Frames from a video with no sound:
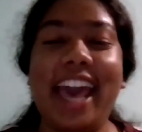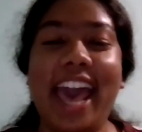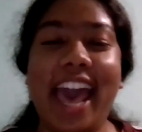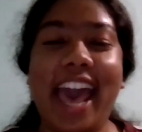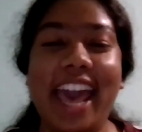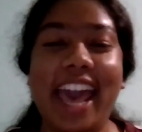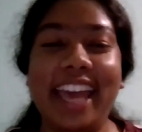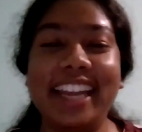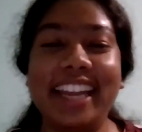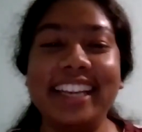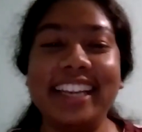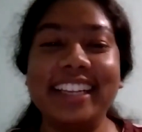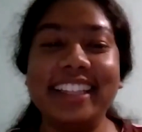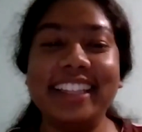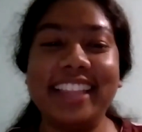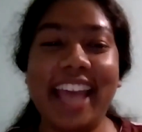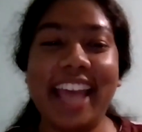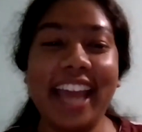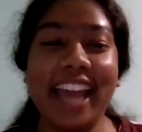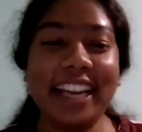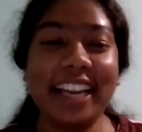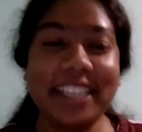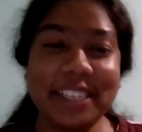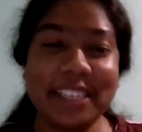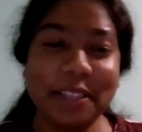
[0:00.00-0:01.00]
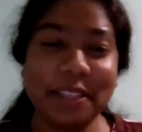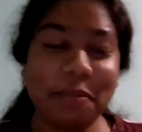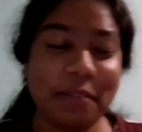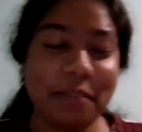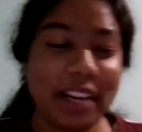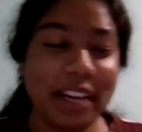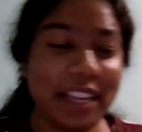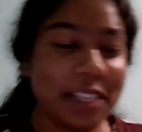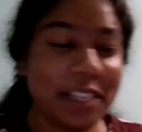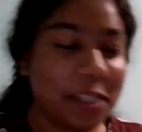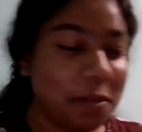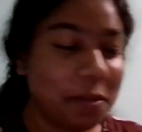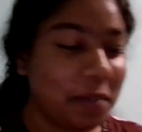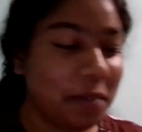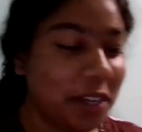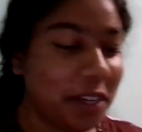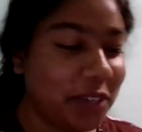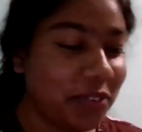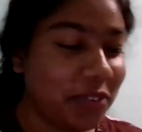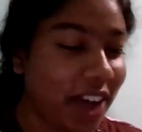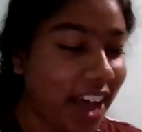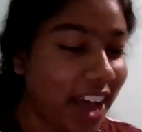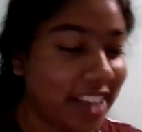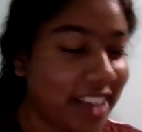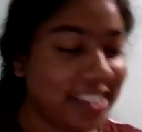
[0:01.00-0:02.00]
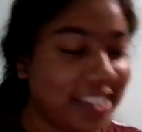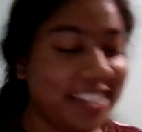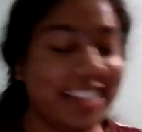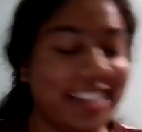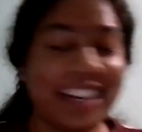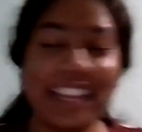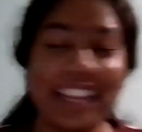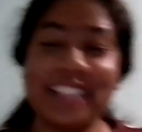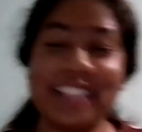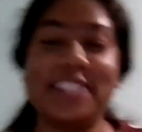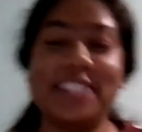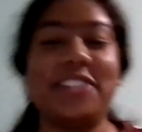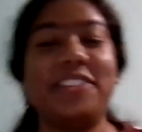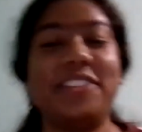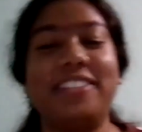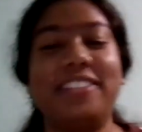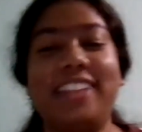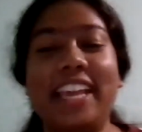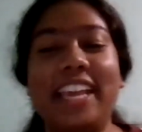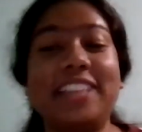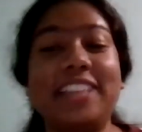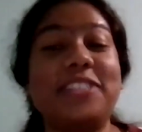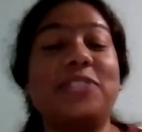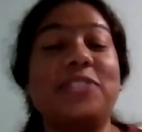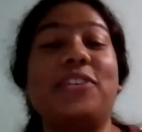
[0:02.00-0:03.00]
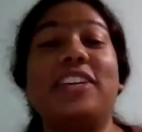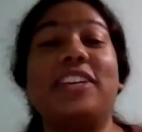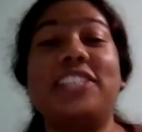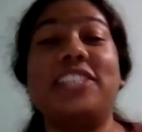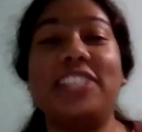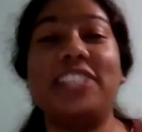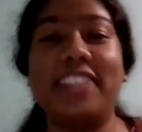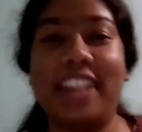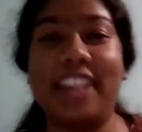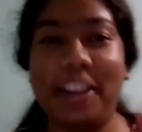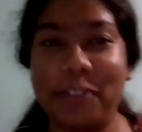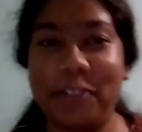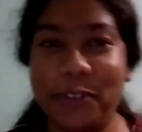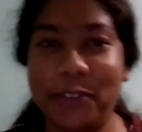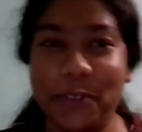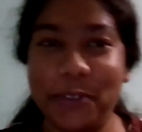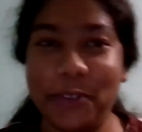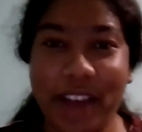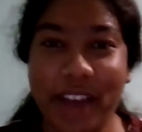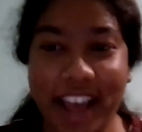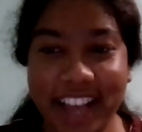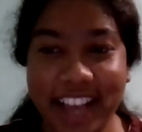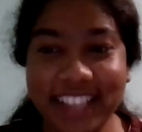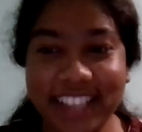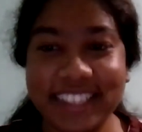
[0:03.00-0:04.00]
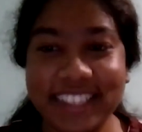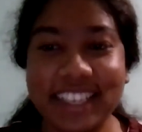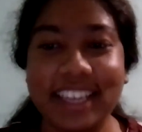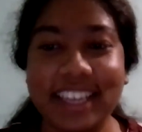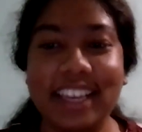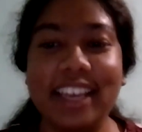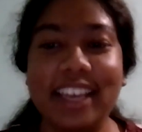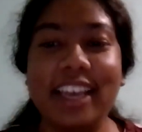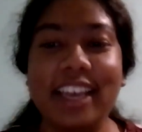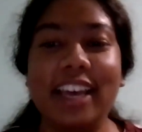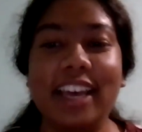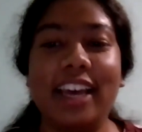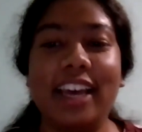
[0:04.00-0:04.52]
And that brings me to ask the next question that I want to ask,